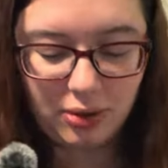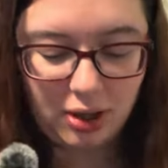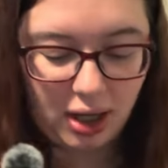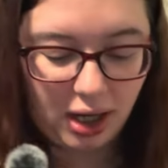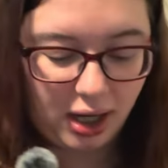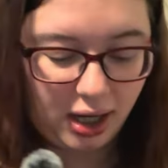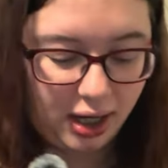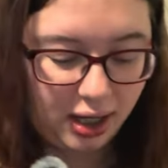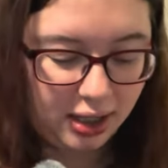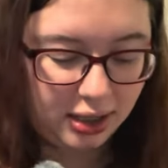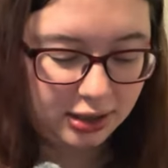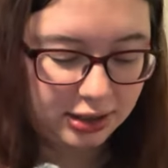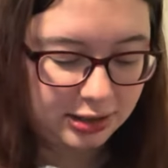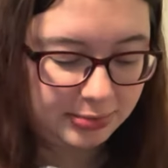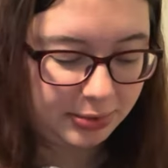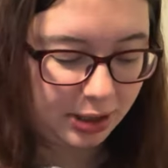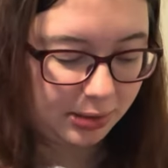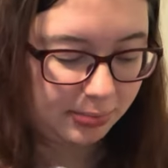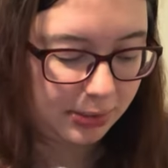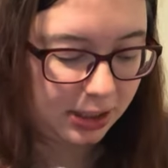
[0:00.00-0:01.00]
I
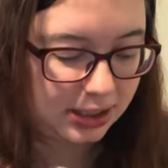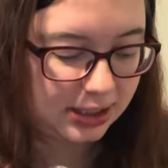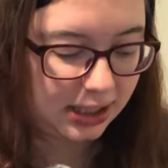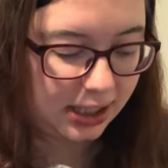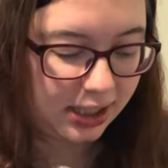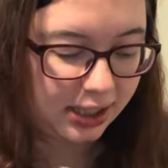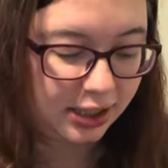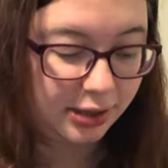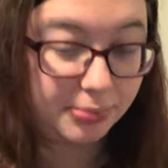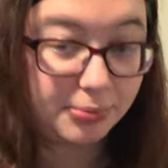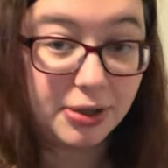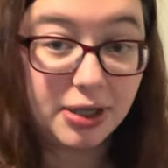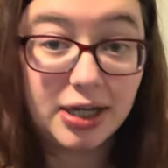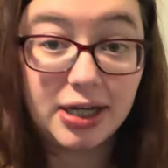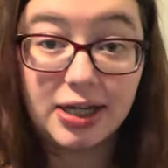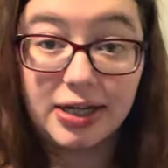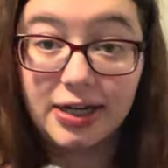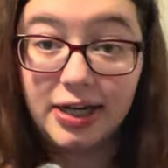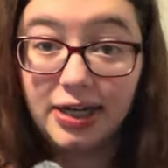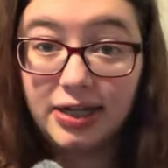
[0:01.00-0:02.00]
spent my time
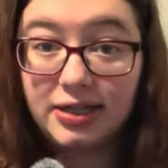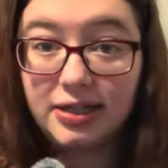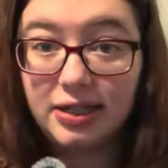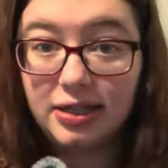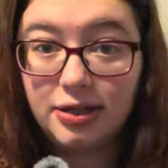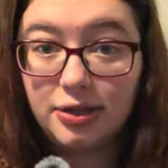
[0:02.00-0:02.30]
connecting